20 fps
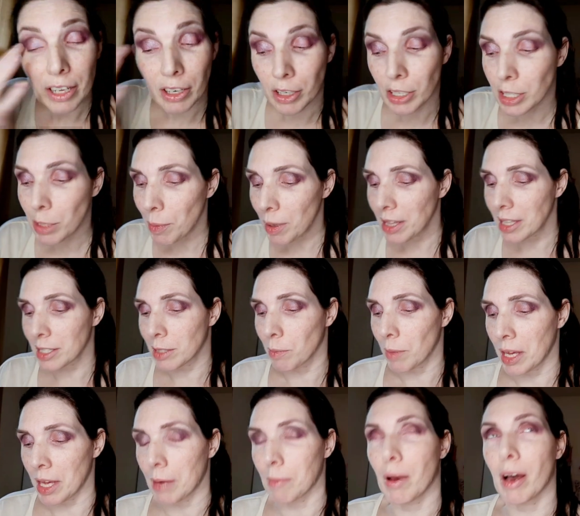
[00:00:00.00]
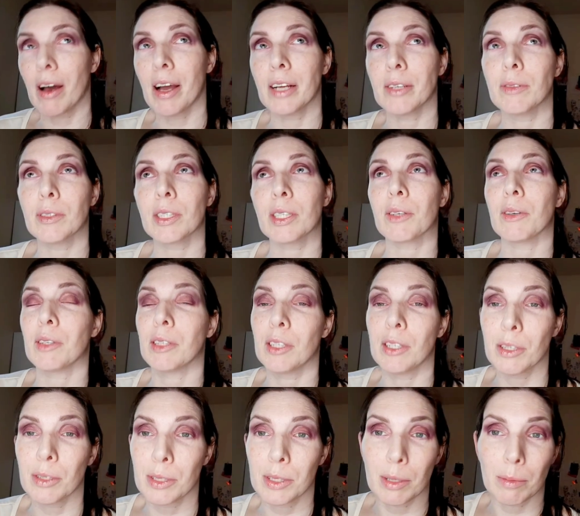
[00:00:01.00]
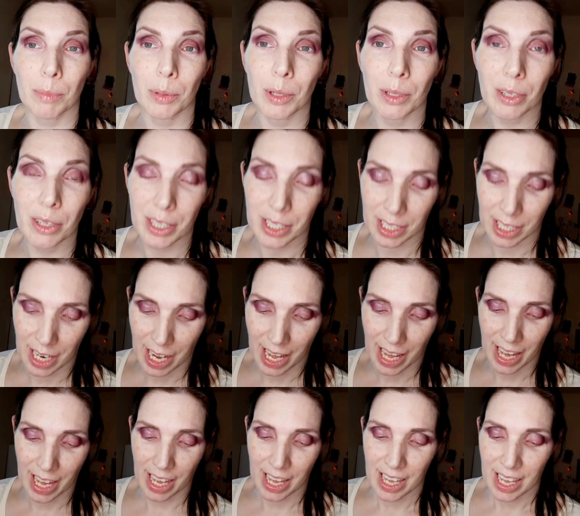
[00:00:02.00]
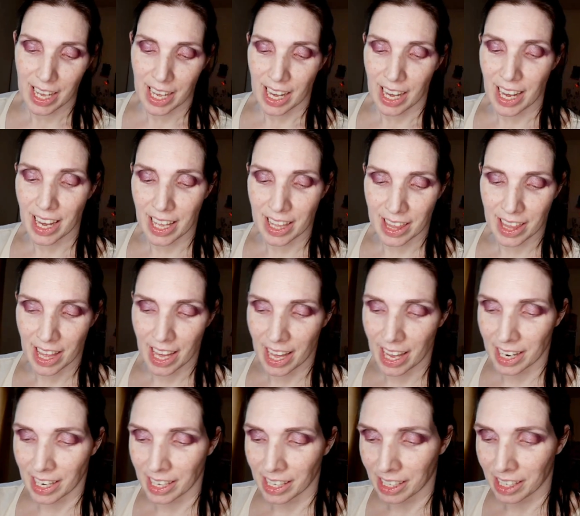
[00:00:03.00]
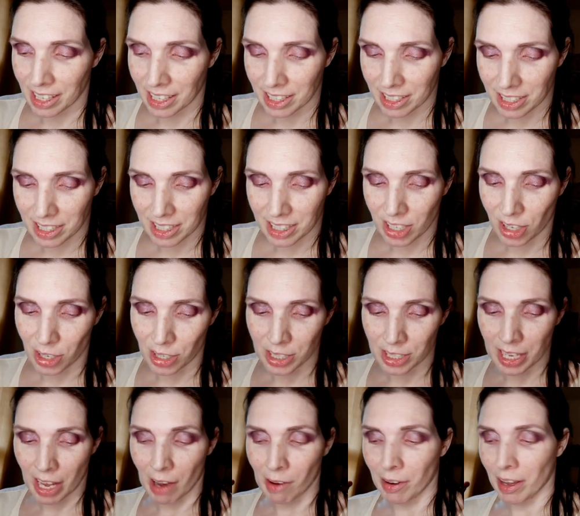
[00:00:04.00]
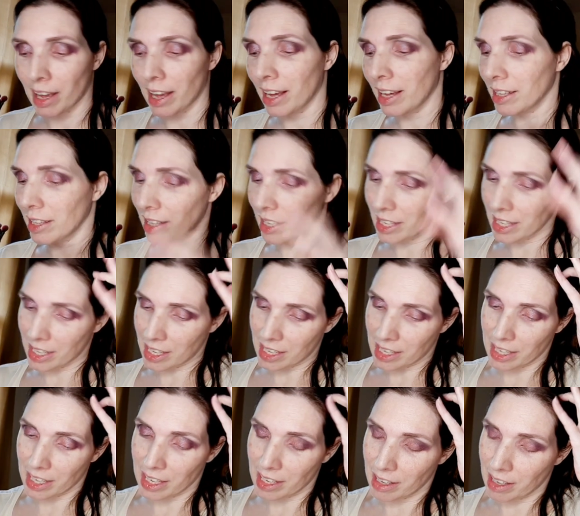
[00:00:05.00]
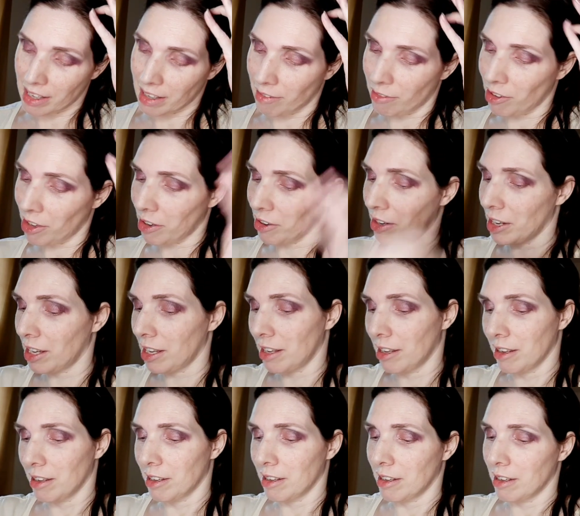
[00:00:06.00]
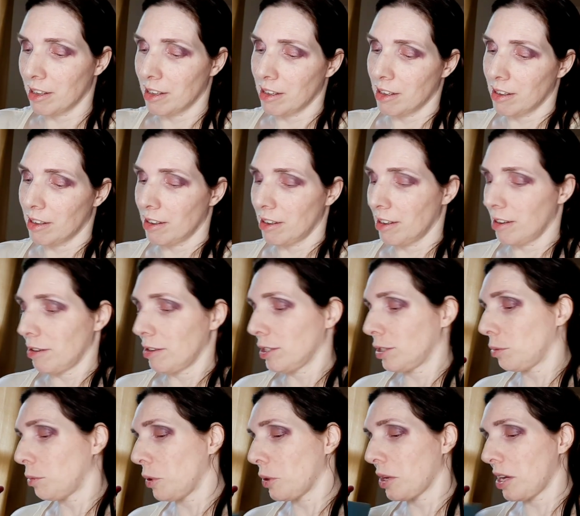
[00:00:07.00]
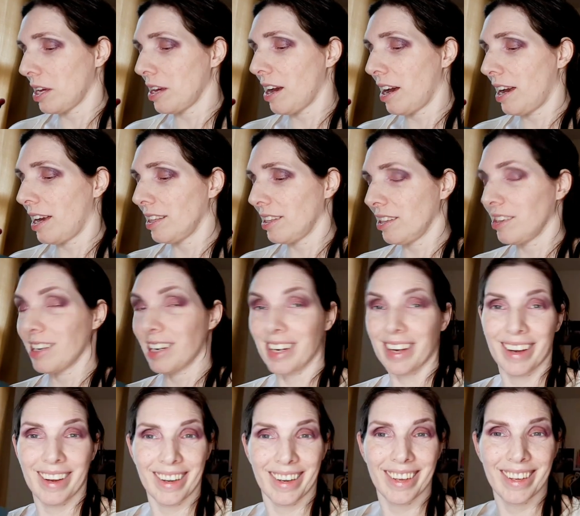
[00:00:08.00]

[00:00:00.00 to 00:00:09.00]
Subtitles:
there used to be this meme. I'm just going to do simple look today. And then turns out a very smoky eye look.